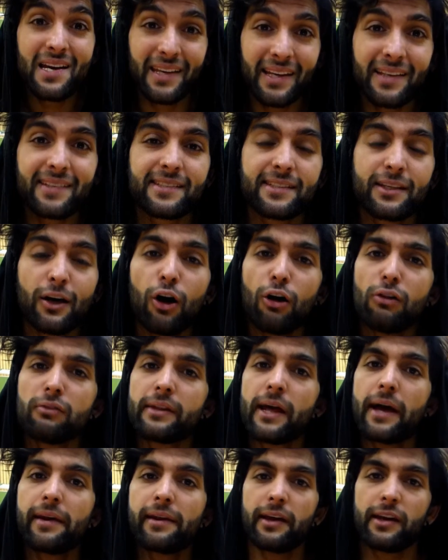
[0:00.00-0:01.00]
yes,
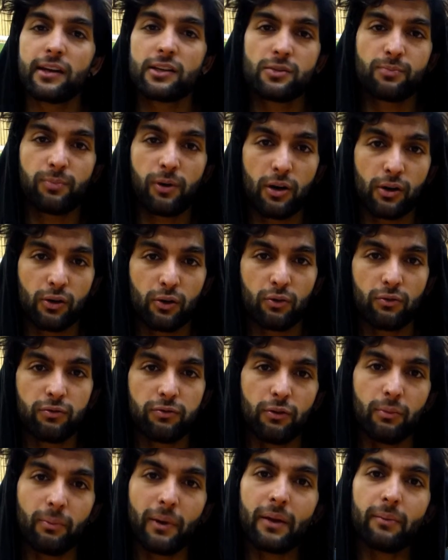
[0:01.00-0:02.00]
all that is parkour
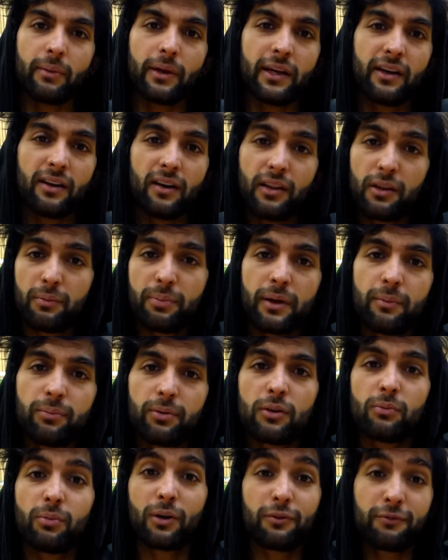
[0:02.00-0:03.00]
for maybe other
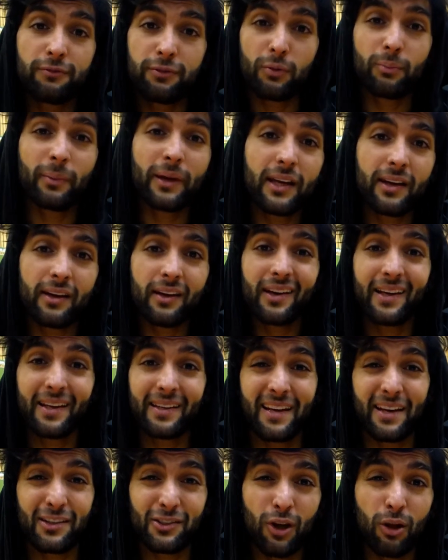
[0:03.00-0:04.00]
people, but for me,
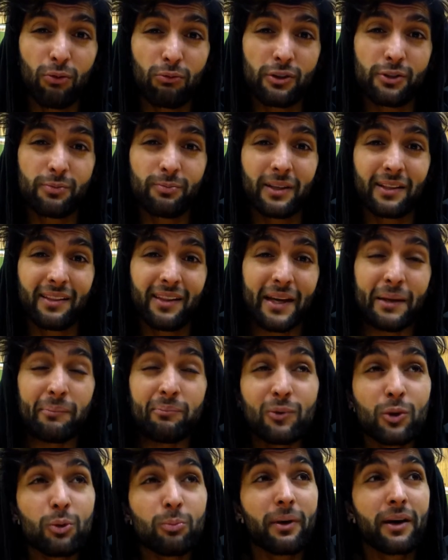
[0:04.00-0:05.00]
it has always been
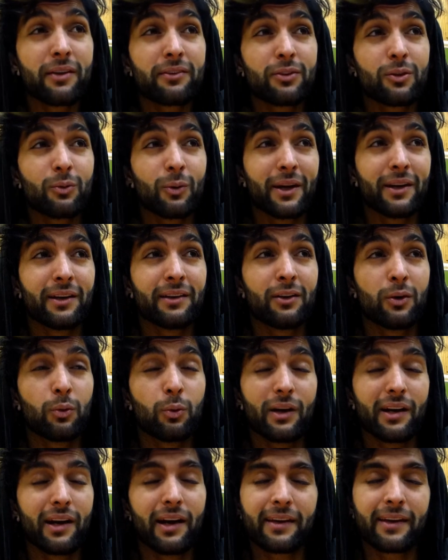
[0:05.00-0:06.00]
like movement when
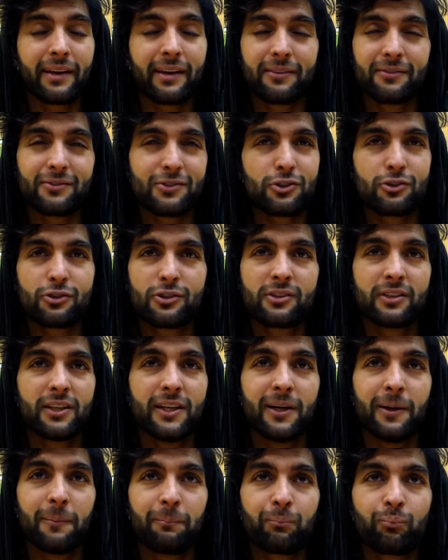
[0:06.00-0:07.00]
where I can just
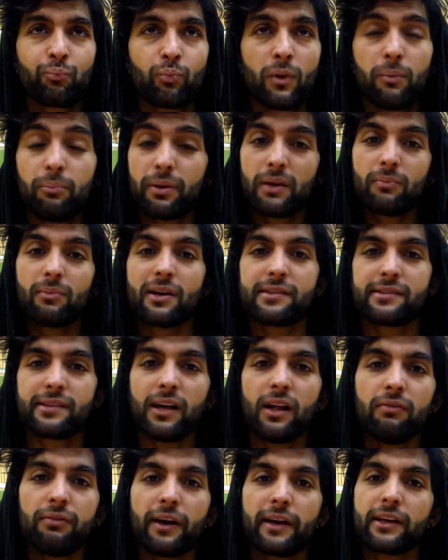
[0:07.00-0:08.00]
uh, be
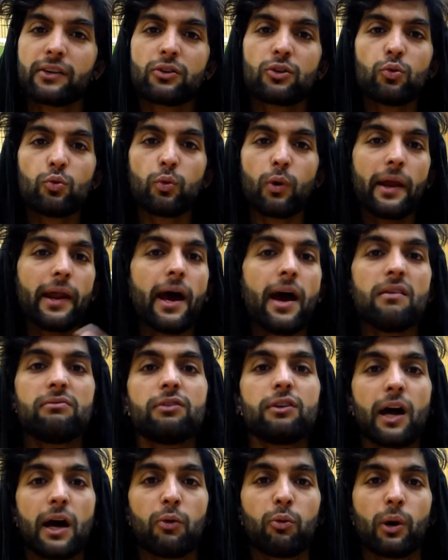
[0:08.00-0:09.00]
myself. I can do
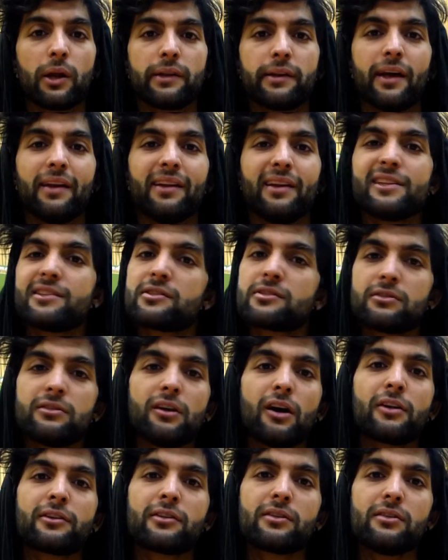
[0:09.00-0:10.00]
whatever I want, and it's
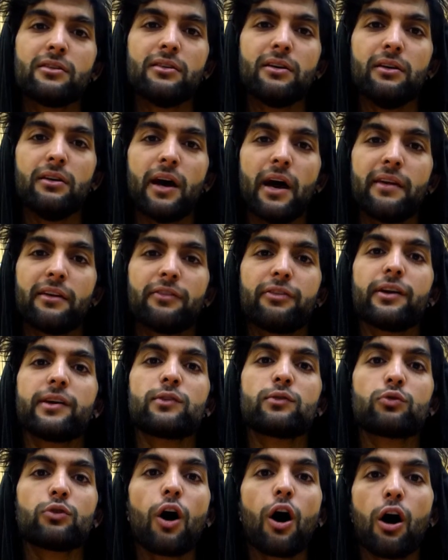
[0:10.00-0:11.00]
not
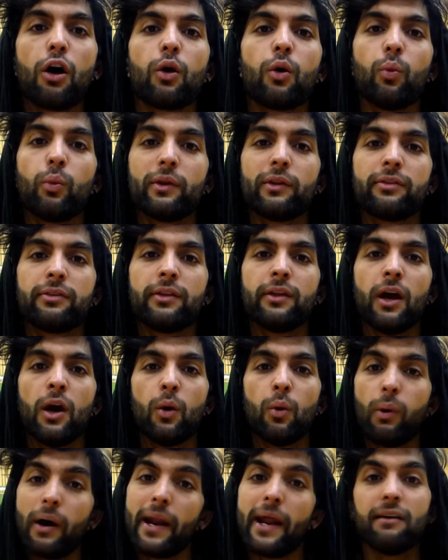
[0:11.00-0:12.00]
anything wrong with
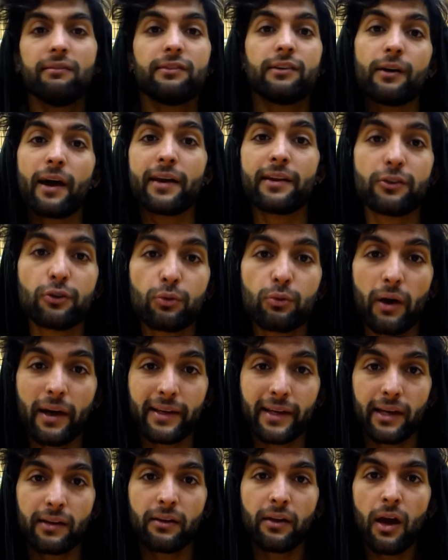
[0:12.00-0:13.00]
whatever I do.
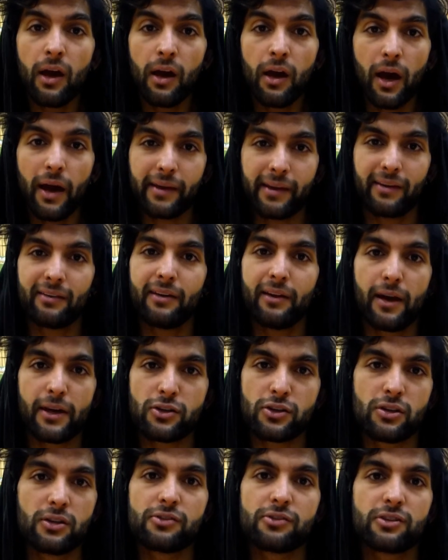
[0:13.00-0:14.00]
I can I can
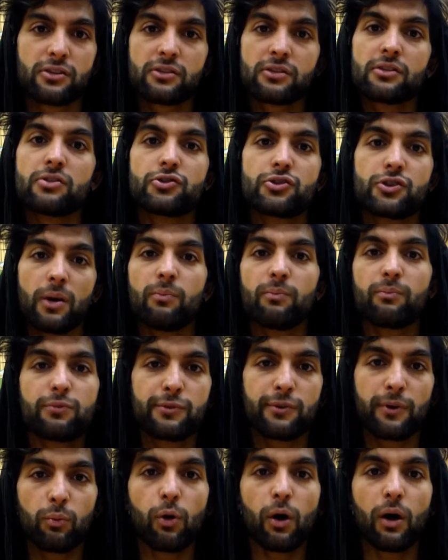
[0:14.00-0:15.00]
actually just jump
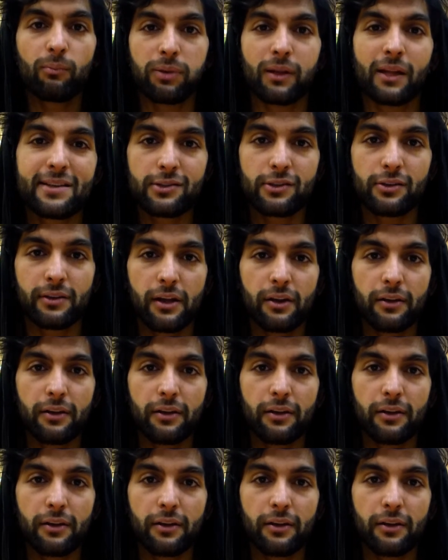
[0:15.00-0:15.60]
from one place to